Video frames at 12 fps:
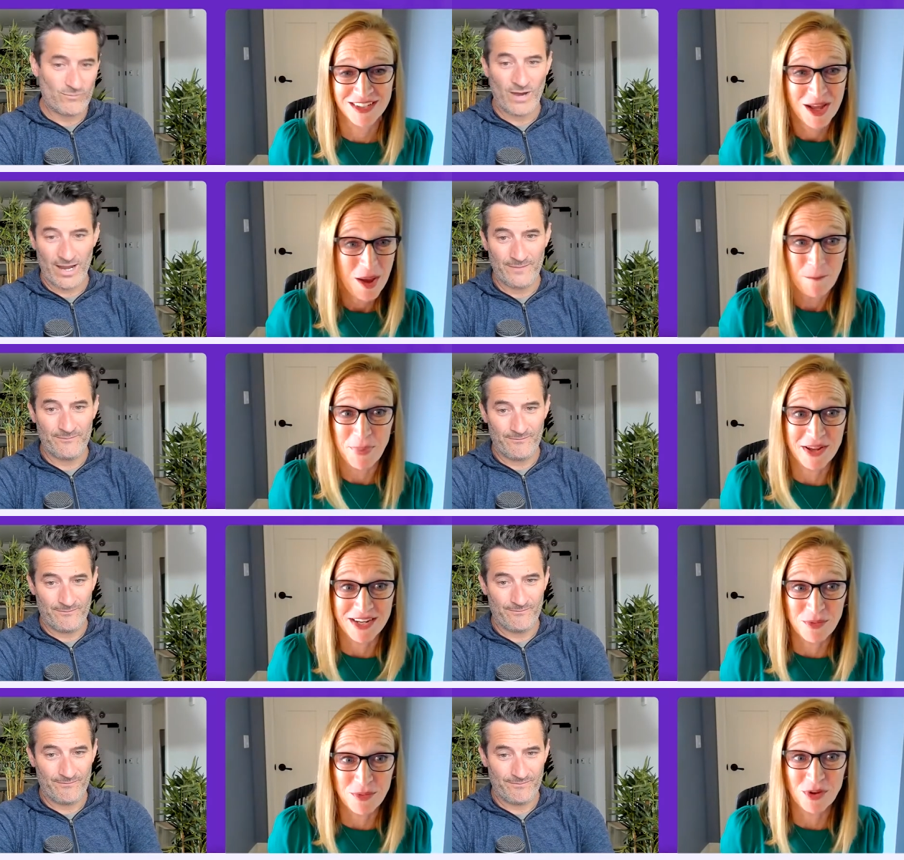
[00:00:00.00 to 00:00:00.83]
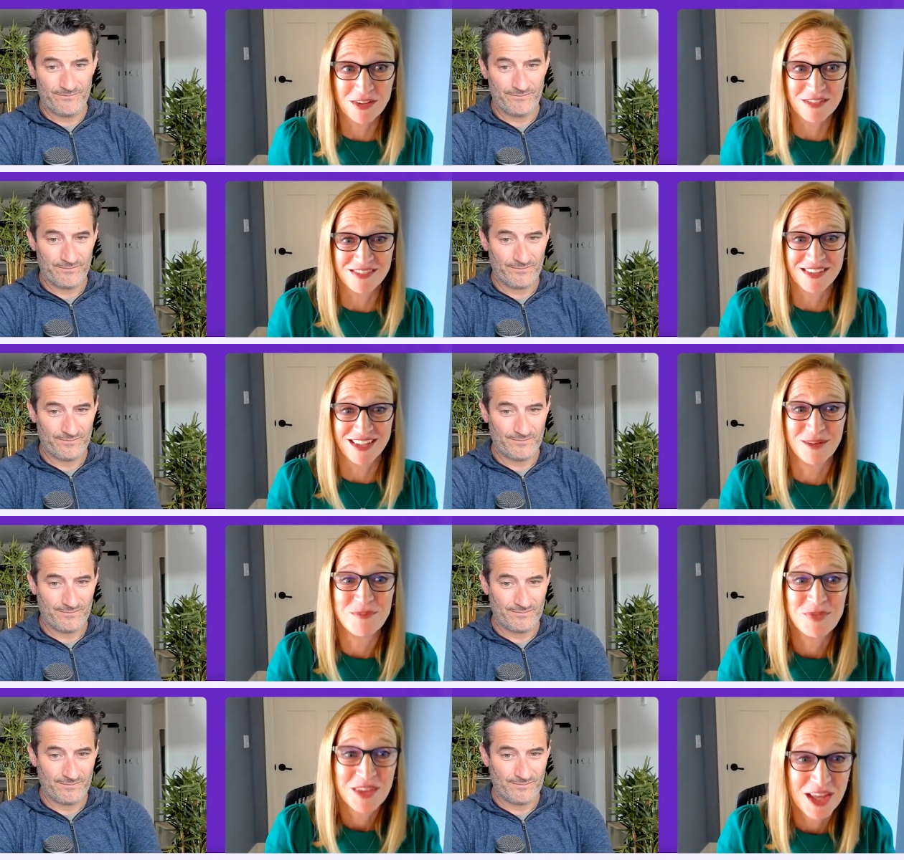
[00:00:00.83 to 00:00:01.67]
Speaker 1: Right. But it was, you
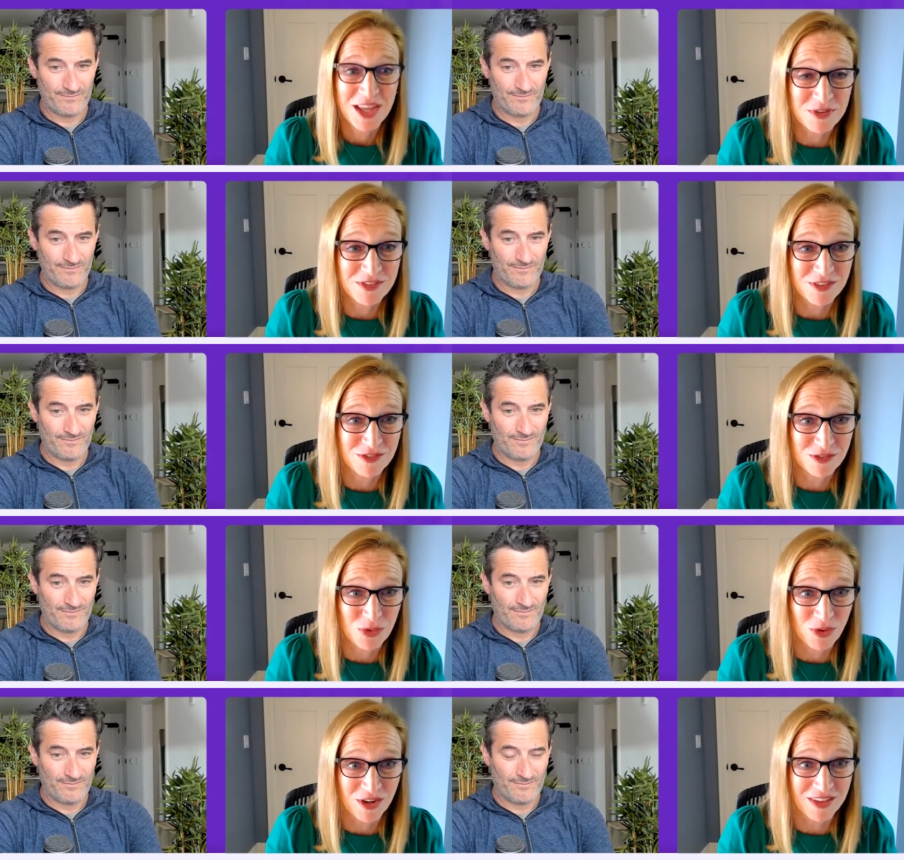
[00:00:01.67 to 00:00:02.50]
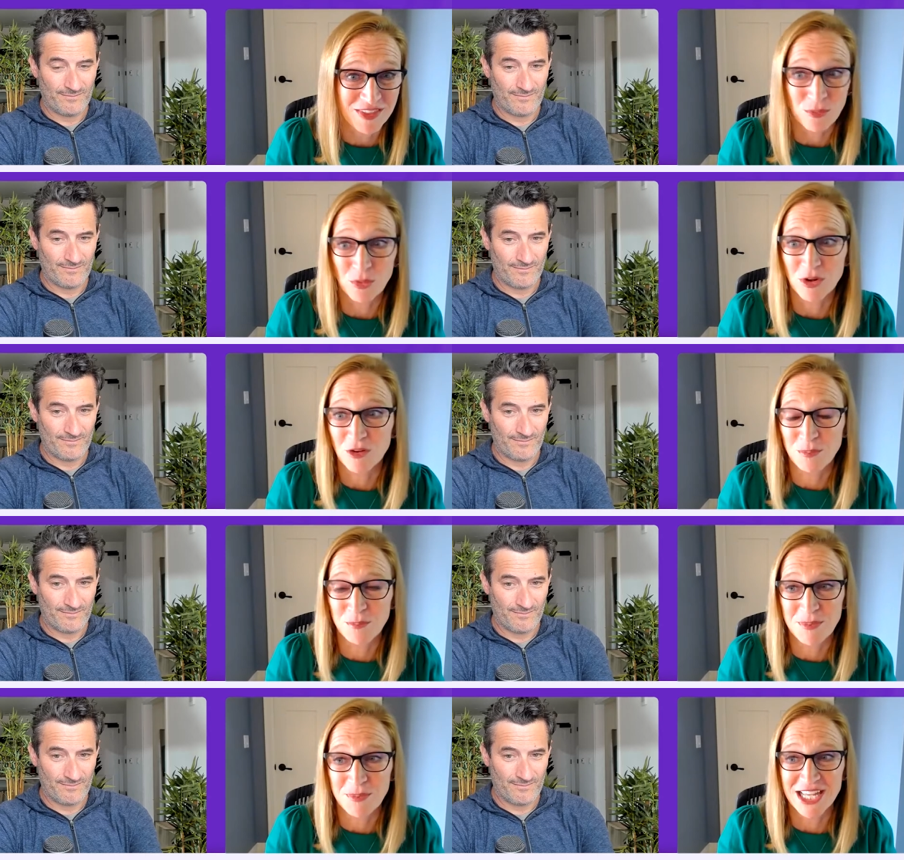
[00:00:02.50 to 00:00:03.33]
know, it was a story that would have
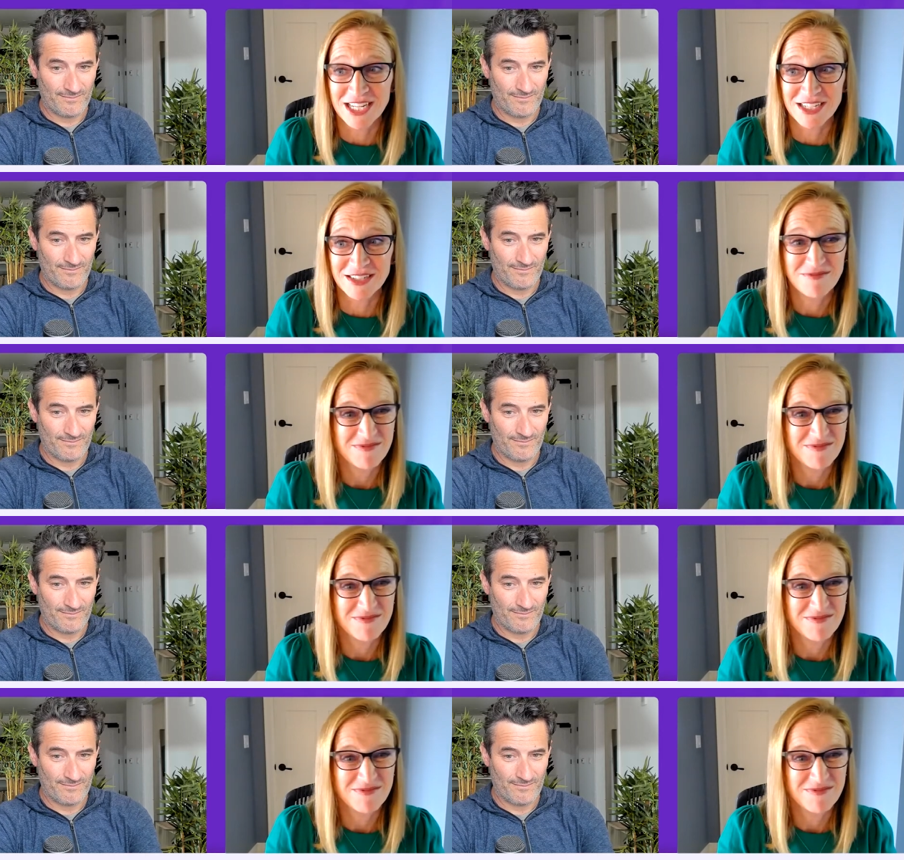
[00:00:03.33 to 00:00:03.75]
been